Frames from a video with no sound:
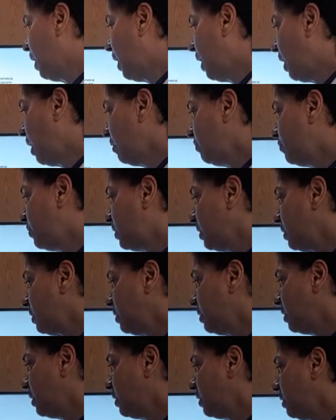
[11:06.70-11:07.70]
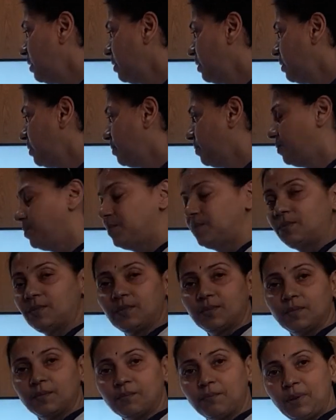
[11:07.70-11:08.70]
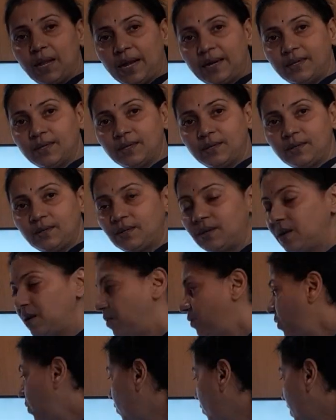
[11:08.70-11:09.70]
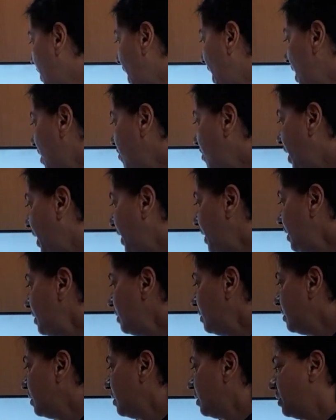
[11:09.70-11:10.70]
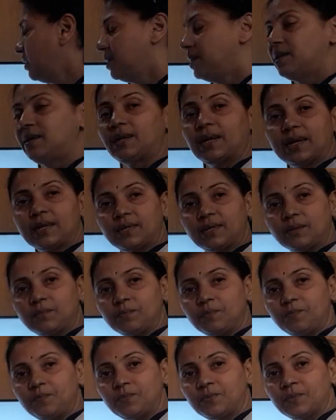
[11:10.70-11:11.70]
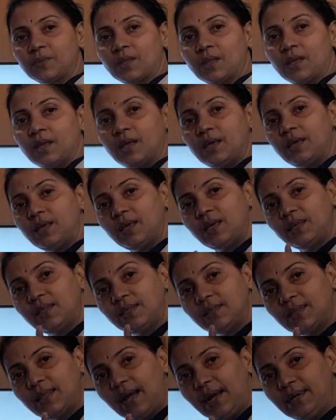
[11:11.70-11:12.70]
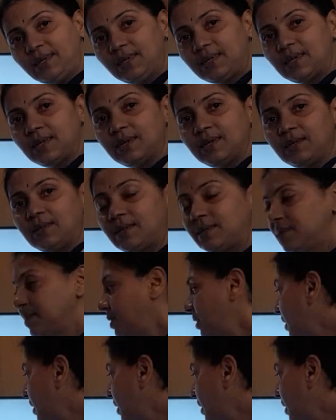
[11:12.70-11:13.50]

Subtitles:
after the bladder we would have had rectum. In that case,